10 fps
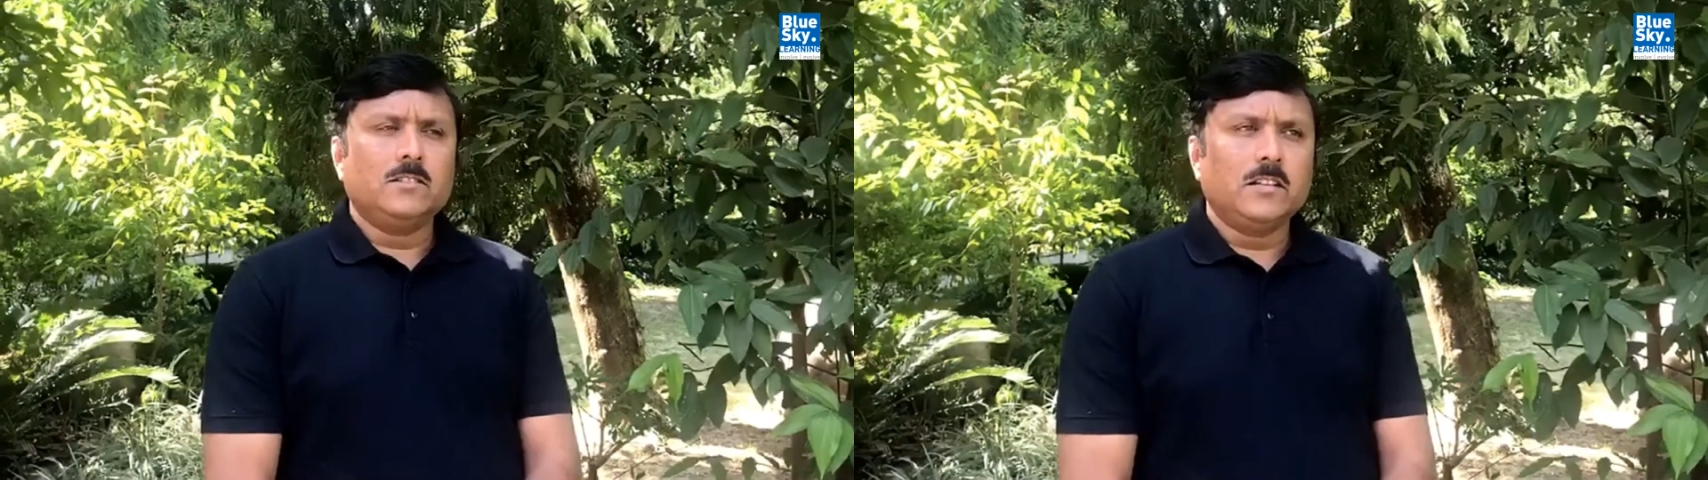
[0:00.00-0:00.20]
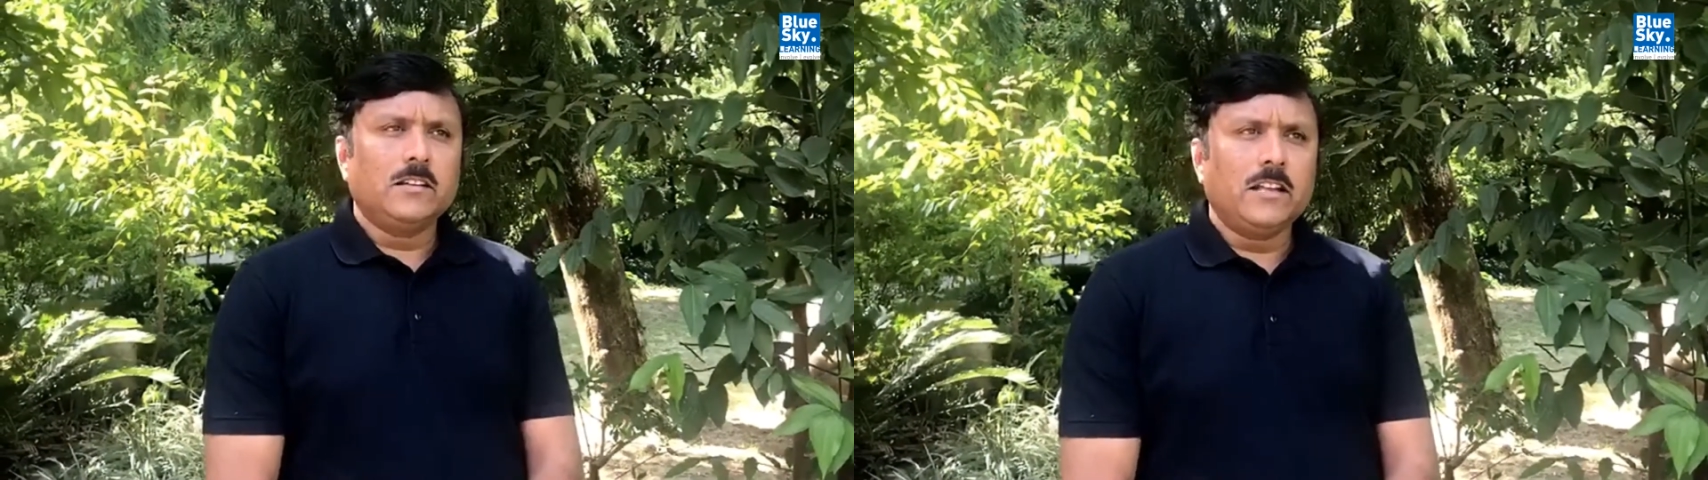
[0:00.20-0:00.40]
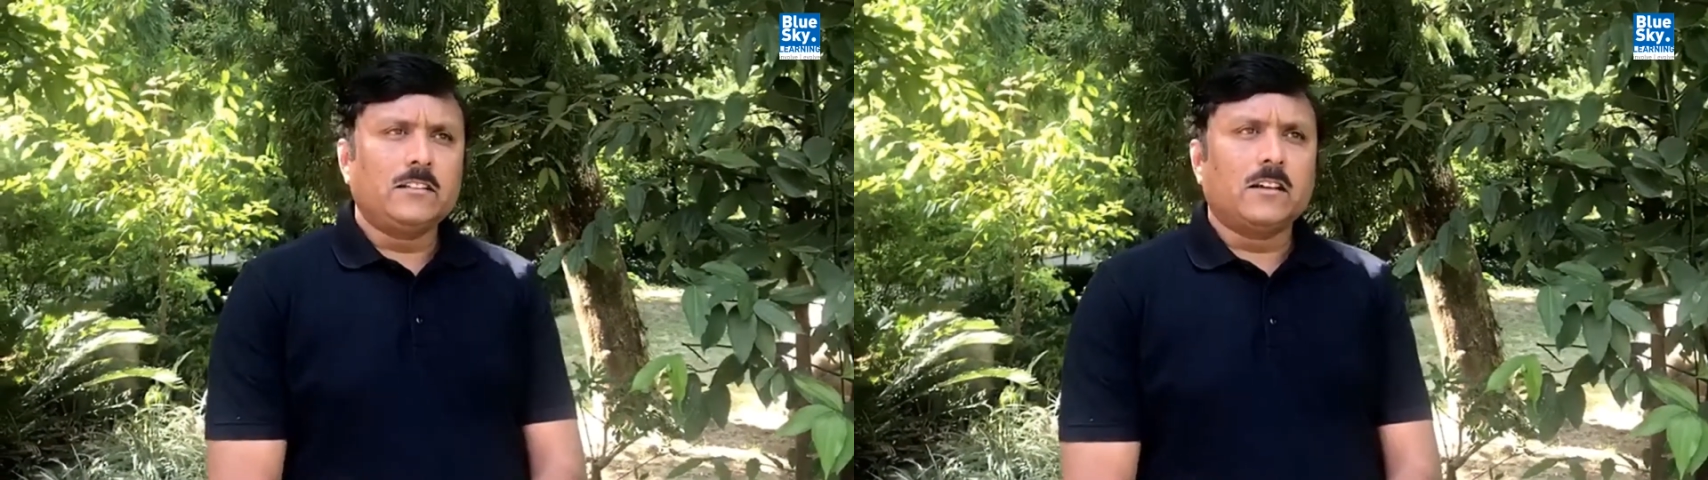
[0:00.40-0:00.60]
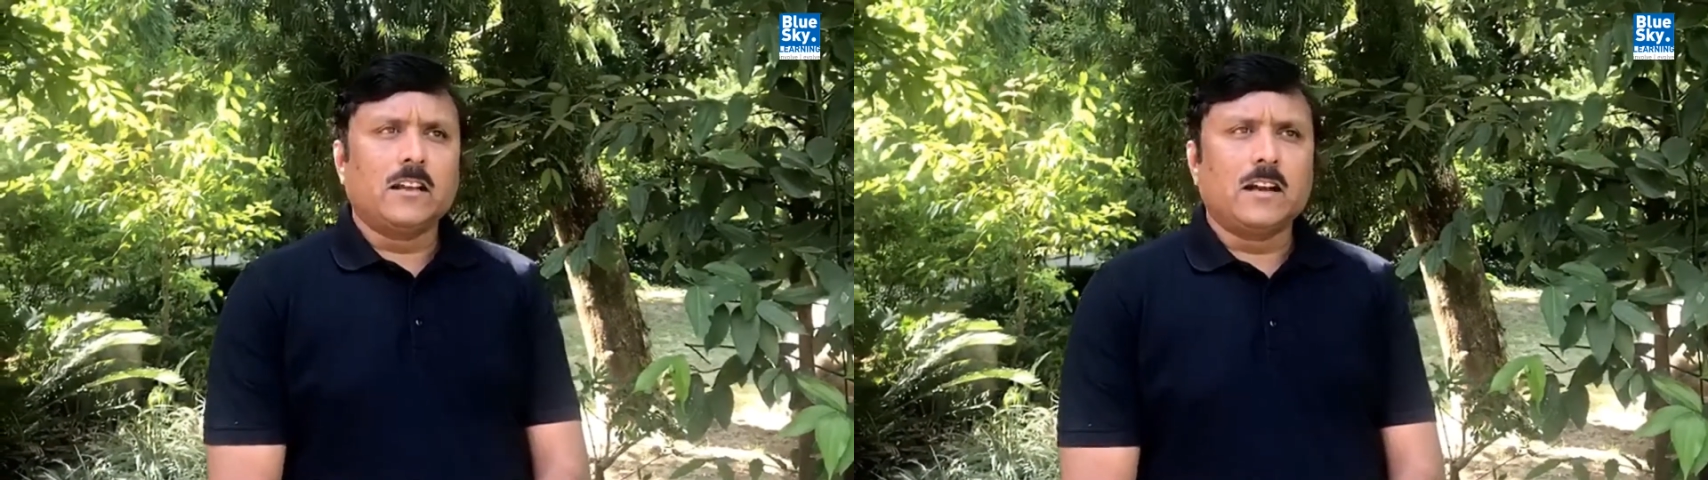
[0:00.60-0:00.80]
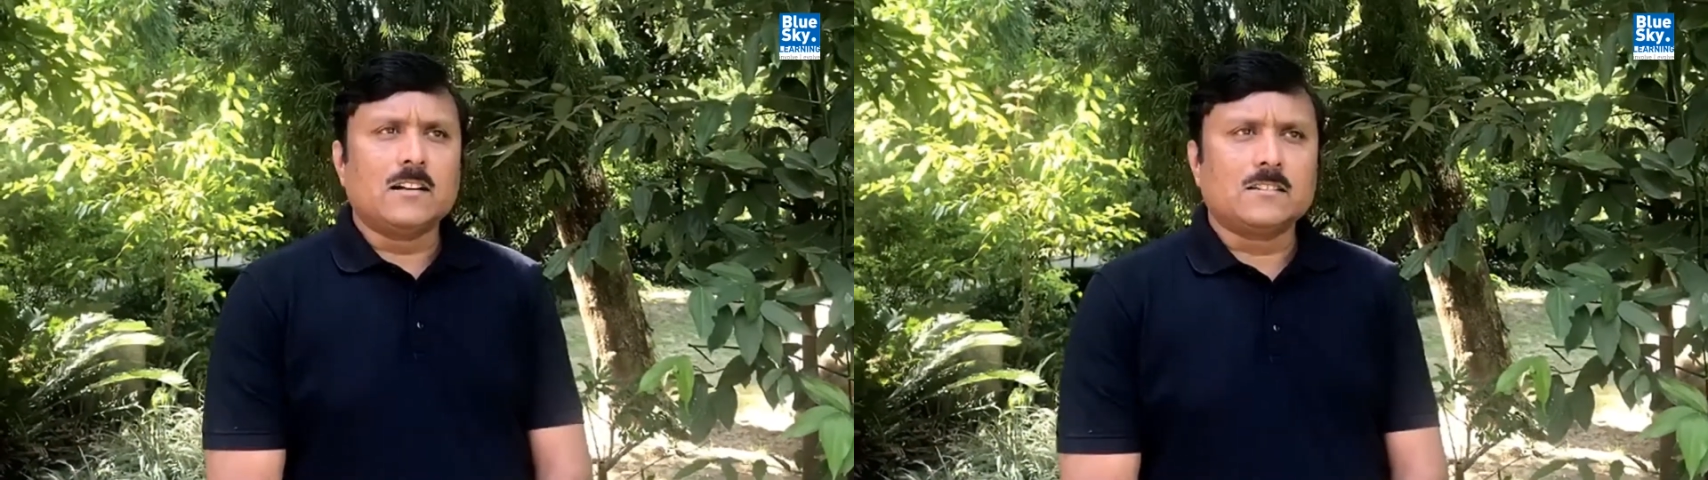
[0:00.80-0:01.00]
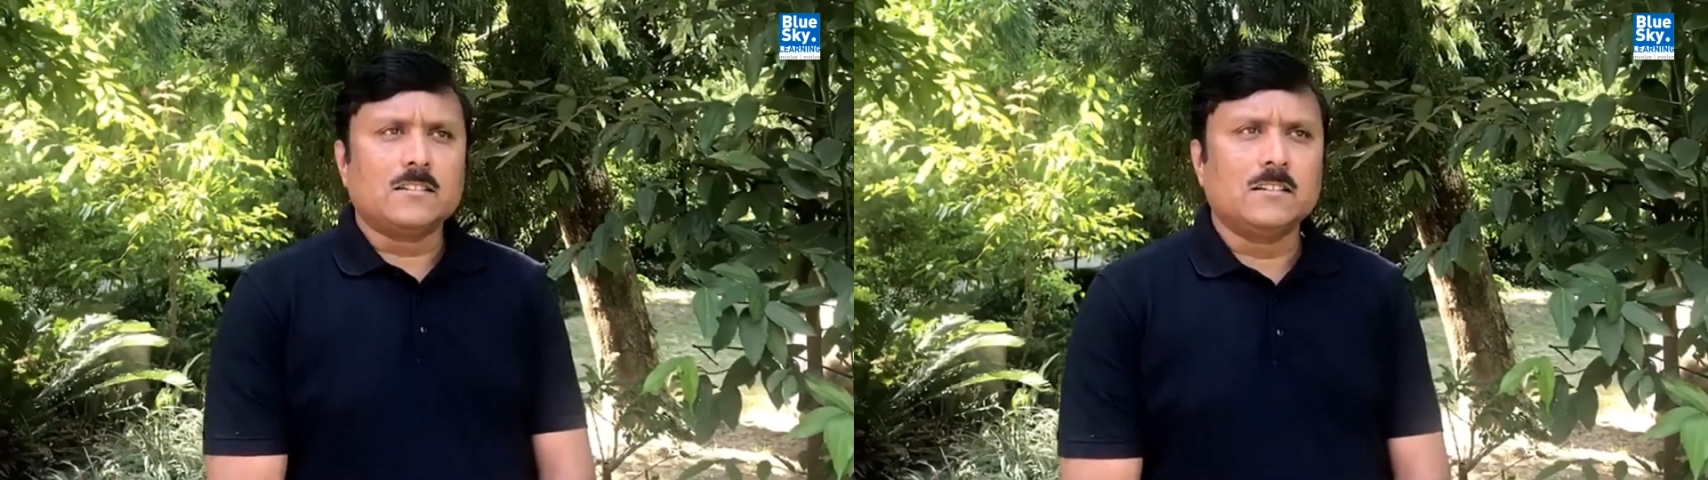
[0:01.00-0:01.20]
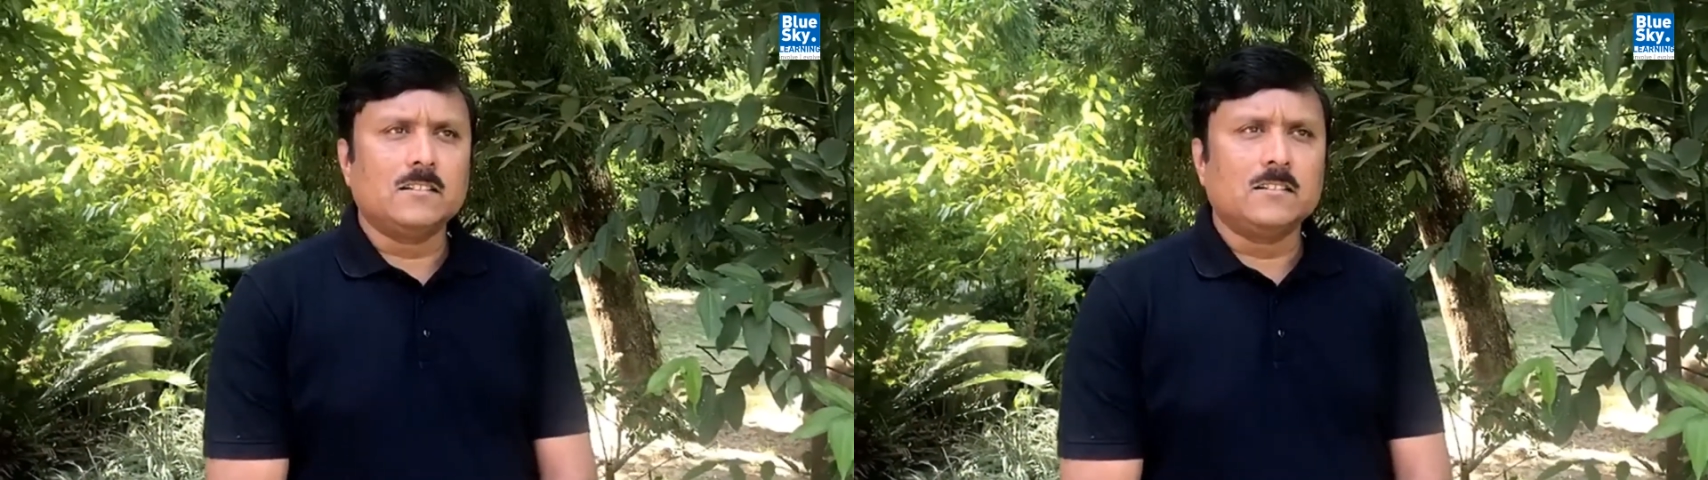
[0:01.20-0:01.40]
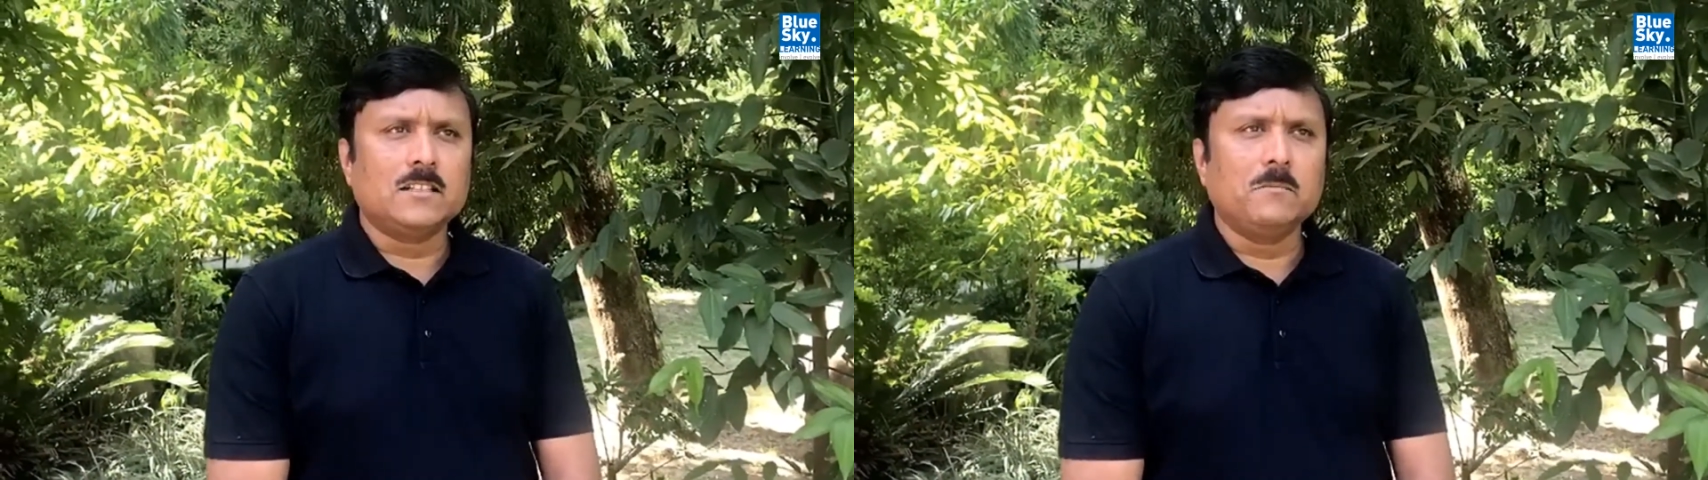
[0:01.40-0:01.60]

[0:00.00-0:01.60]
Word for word: they take the class, the